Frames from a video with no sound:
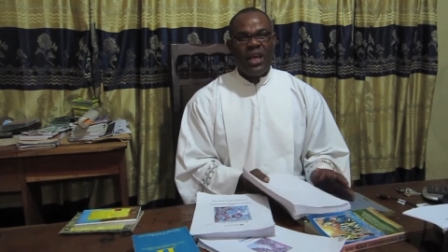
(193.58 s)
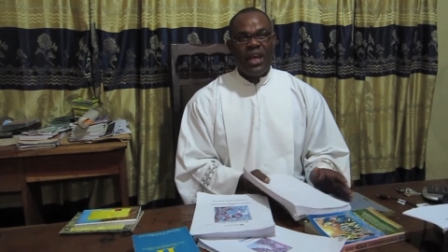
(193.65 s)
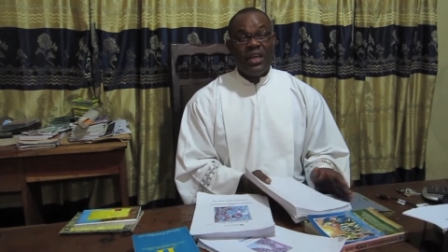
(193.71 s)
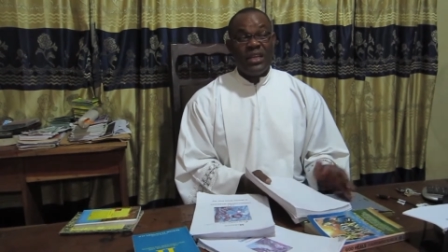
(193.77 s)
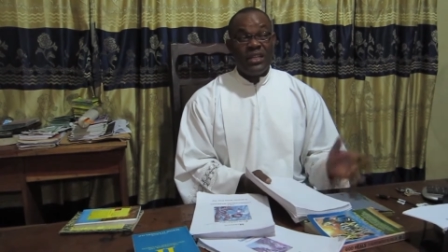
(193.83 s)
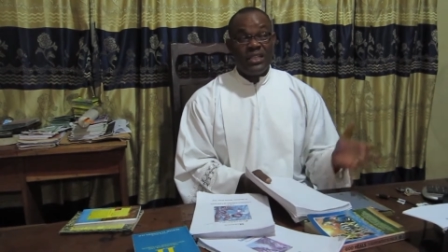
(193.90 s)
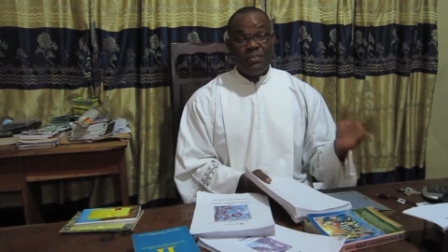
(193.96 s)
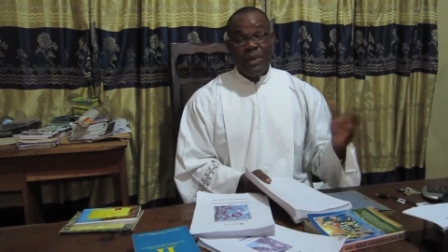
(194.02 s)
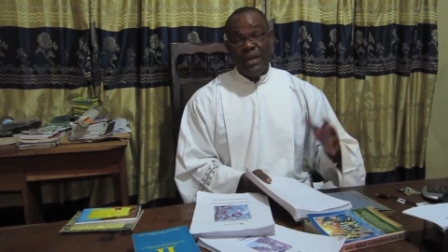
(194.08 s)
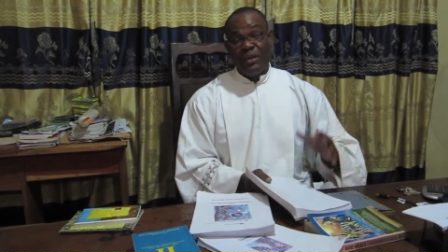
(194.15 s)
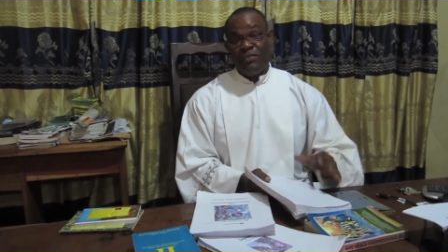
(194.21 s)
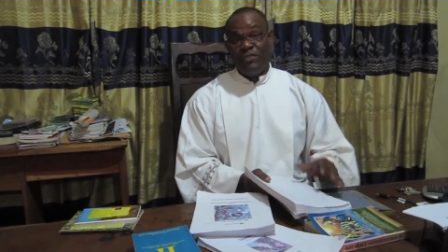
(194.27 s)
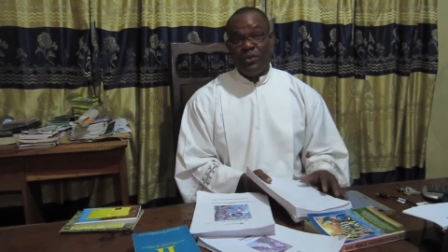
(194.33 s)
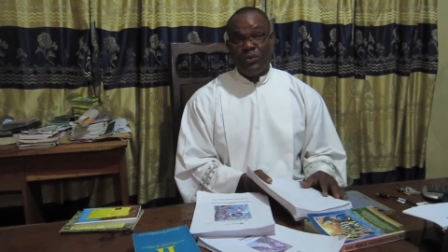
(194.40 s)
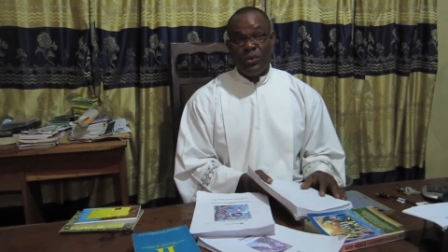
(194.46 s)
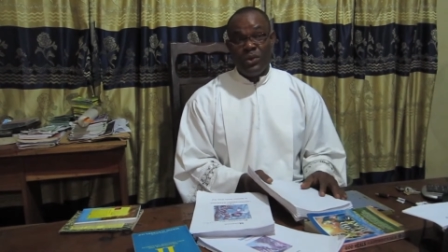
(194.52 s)
in this part
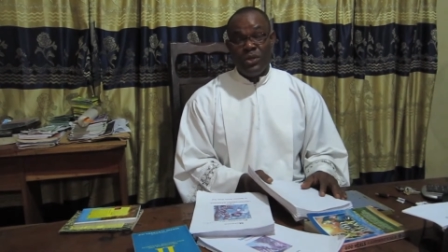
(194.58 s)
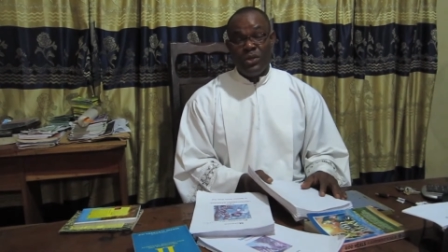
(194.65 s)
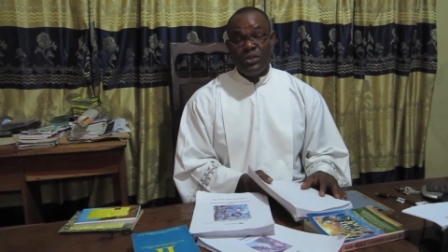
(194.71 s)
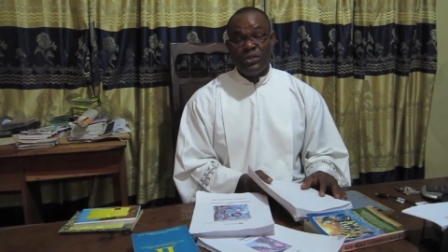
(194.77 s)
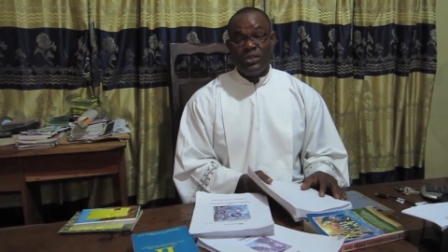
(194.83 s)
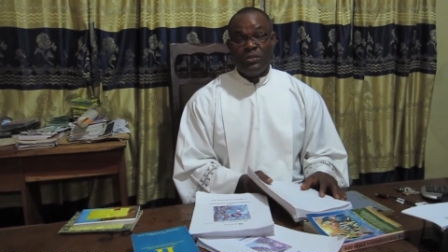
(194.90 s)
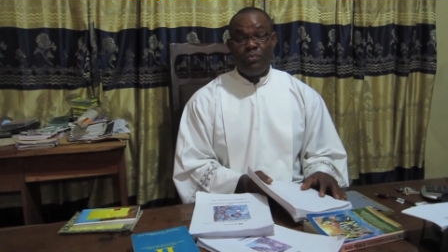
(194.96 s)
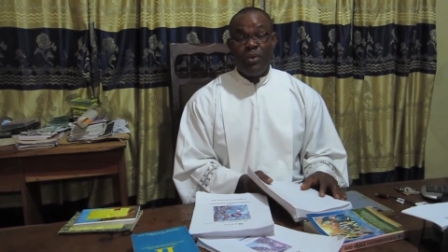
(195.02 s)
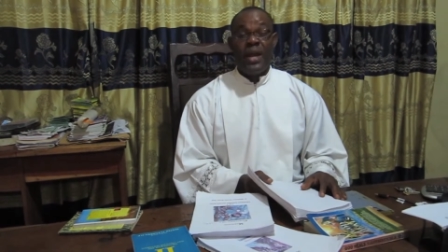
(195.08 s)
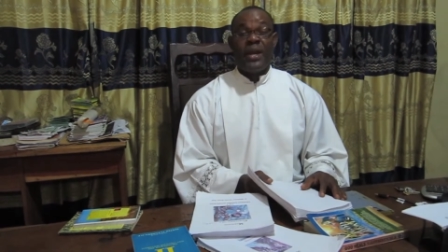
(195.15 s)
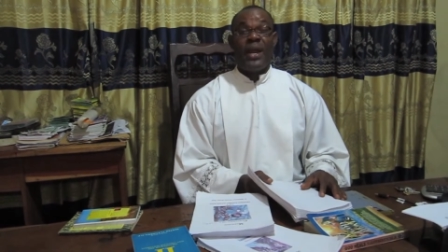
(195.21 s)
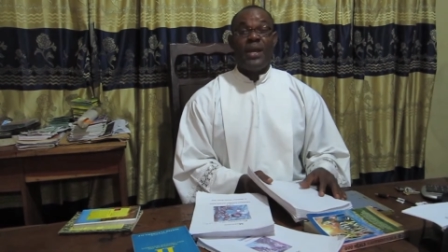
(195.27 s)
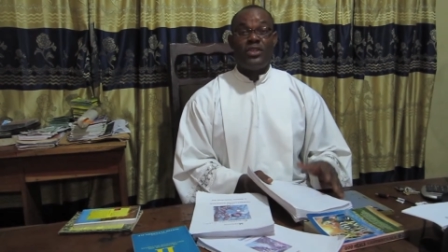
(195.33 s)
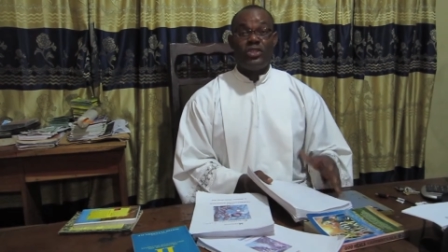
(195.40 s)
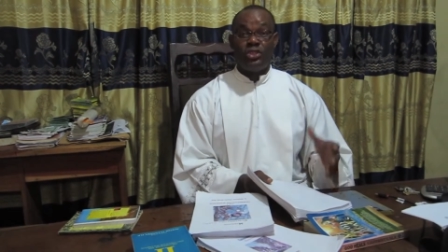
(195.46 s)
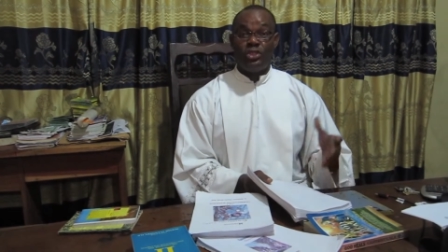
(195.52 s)
of the world,
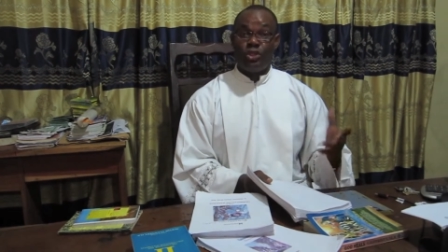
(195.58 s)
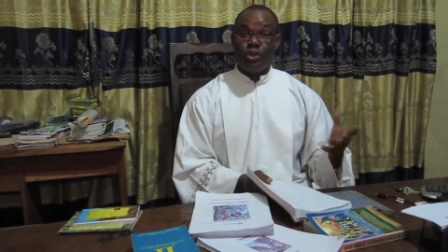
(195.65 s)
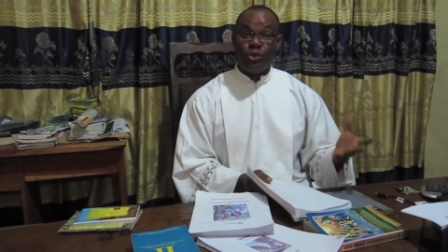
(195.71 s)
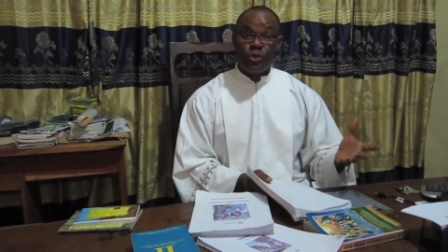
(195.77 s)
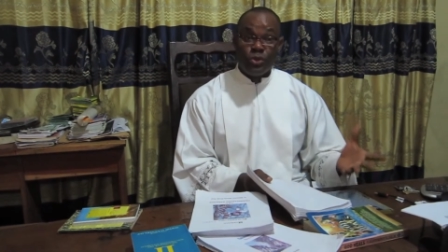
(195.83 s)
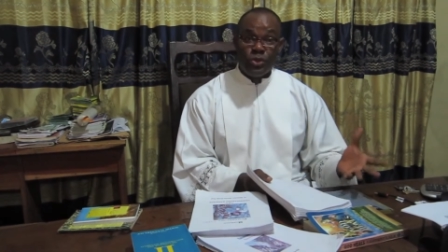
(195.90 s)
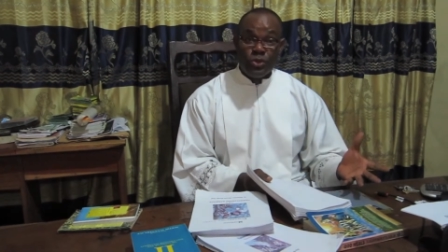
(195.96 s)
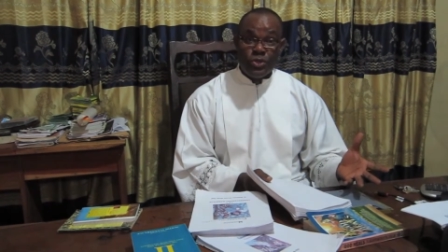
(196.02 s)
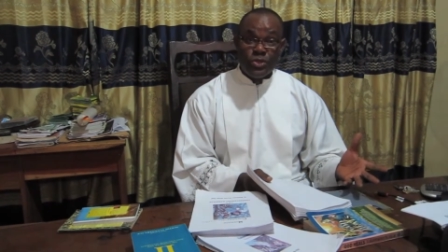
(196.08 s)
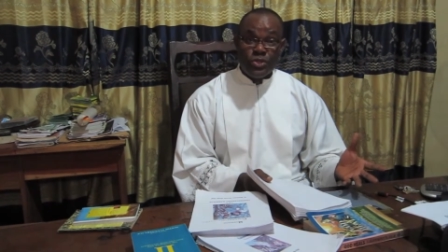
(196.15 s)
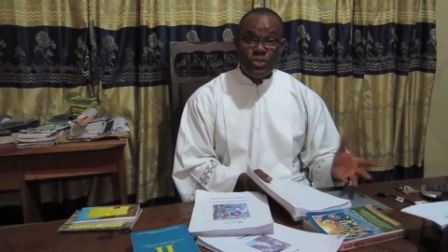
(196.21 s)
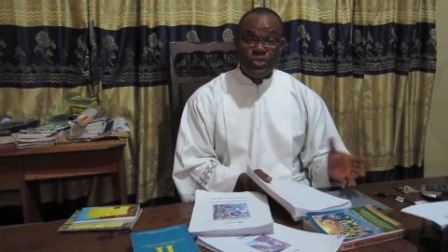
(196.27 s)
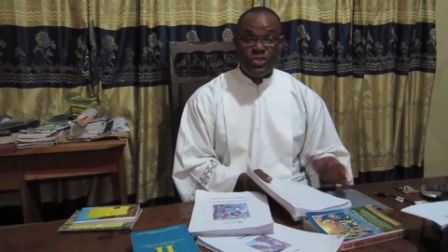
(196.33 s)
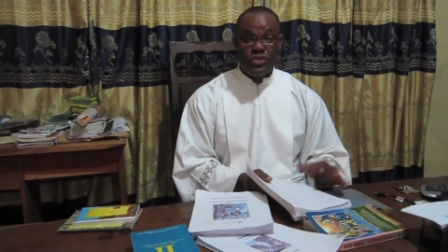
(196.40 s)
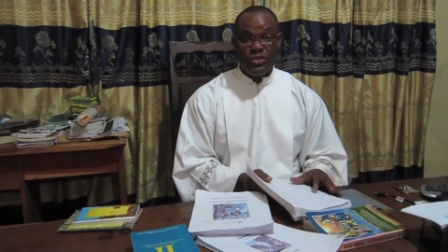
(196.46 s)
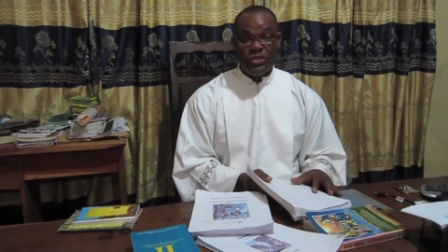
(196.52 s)
parents
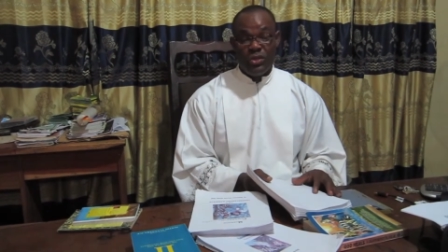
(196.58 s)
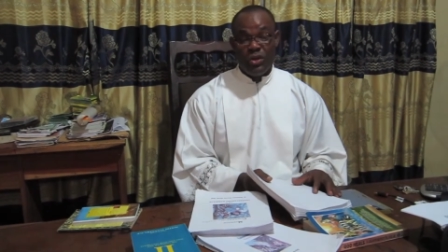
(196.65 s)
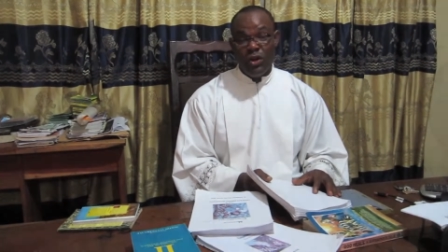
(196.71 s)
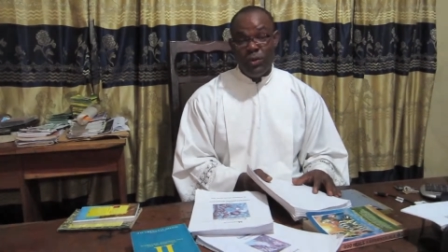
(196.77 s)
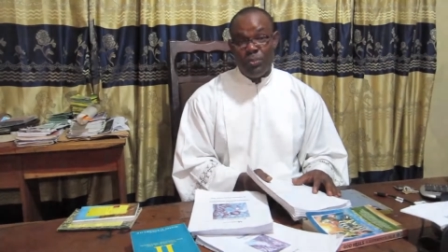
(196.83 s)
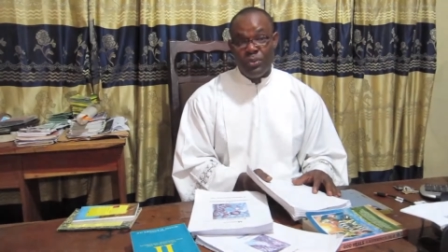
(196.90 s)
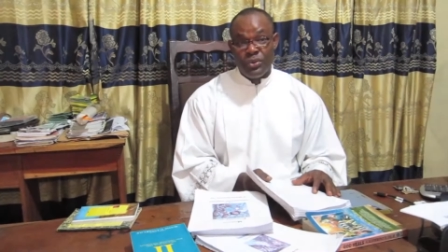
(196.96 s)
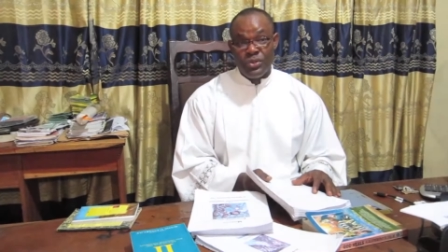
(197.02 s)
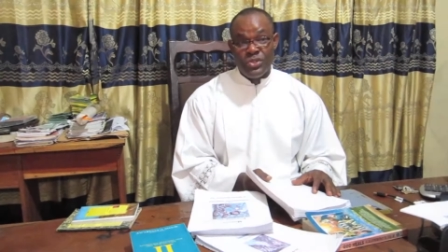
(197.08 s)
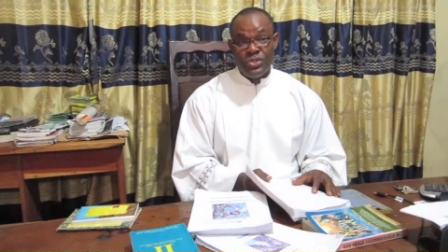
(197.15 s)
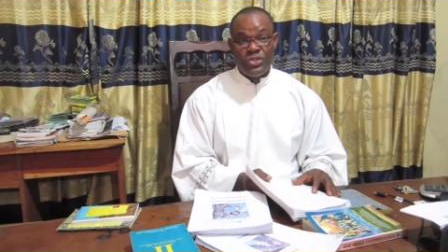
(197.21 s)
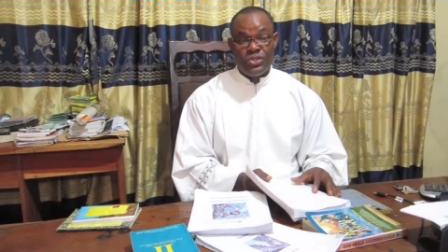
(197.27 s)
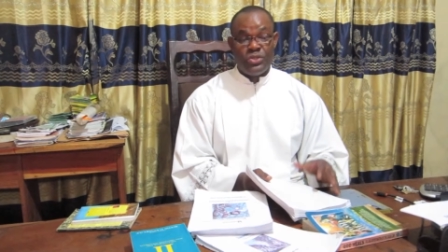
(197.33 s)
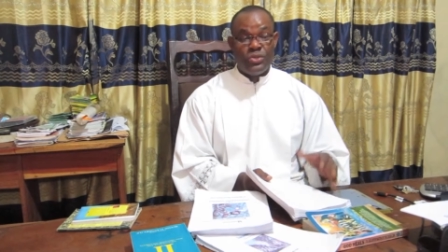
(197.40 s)
choose couples,